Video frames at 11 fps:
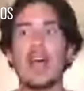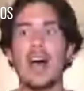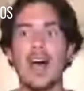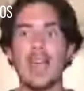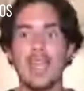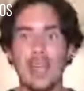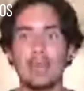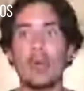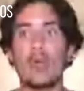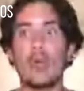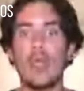I am
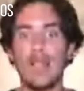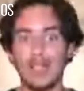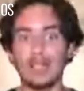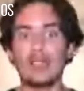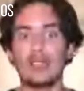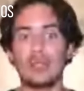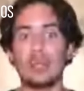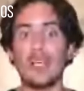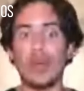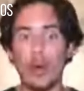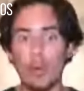willing to be
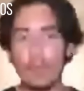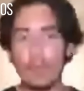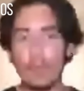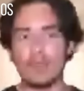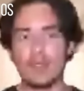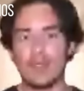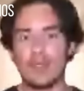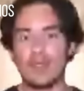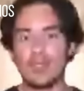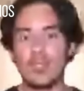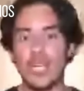open to that
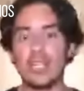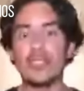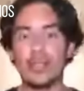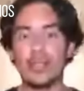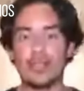new information.